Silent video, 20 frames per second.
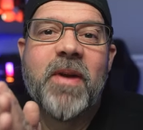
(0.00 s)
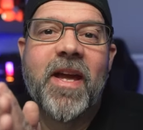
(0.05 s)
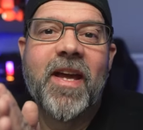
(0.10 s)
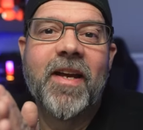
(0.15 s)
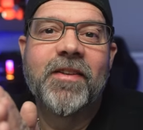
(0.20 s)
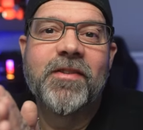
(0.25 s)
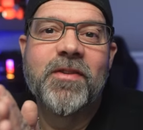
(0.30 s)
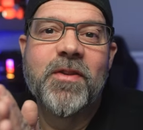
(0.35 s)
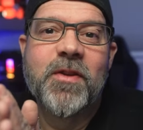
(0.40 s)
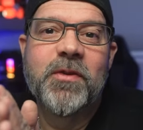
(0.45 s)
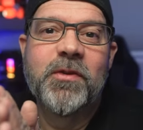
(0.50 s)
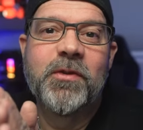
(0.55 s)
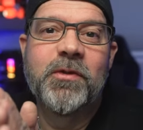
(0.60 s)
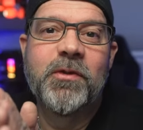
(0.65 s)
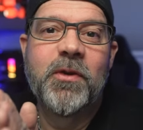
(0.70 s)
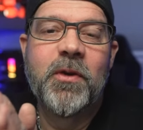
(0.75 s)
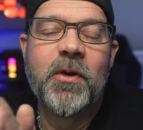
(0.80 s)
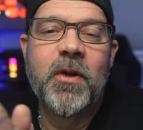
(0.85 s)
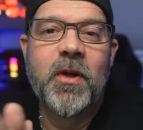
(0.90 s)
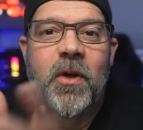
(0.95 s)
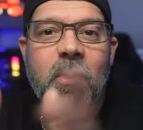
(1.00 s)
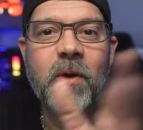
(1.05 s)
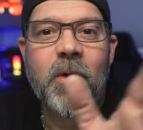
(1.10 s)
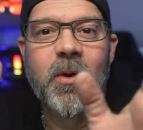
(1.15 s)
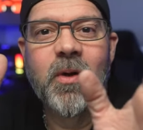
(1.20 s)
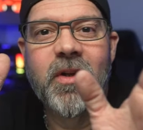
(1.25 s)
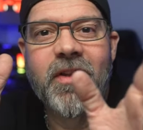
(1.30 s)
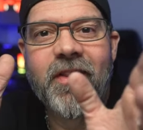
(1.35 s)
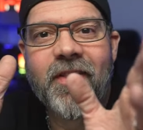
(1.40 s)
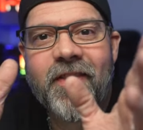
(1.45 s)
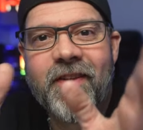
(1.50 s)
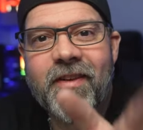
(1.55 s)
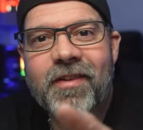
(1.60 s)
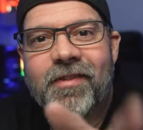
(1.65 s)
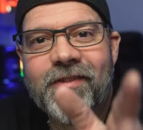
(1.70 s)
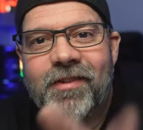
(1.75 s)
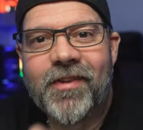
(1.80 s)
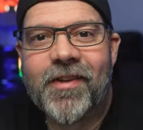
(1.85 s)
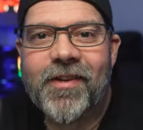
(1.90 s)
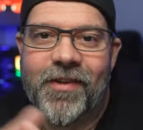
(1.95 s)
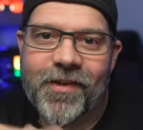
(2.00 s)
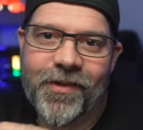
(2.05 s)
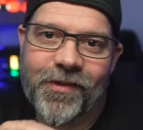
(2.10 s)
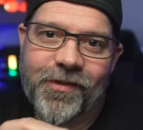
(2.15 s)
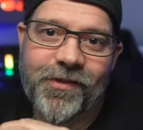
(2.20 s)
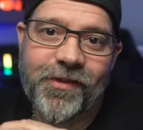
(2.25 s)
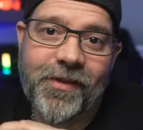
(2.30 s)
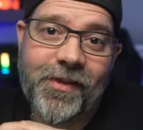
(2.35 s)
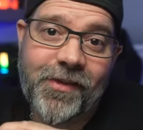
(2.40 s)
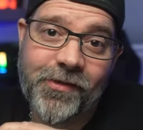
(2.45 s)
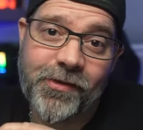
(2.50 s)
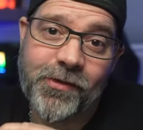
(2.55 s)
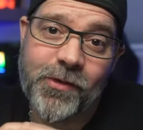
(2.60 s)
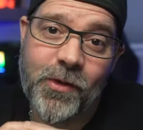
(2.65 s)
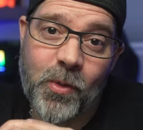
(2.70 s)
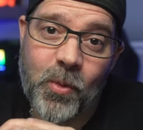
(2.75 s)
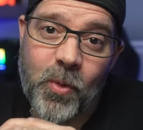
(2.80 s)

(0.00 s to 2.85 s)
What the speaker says: back to the studio. This is Easter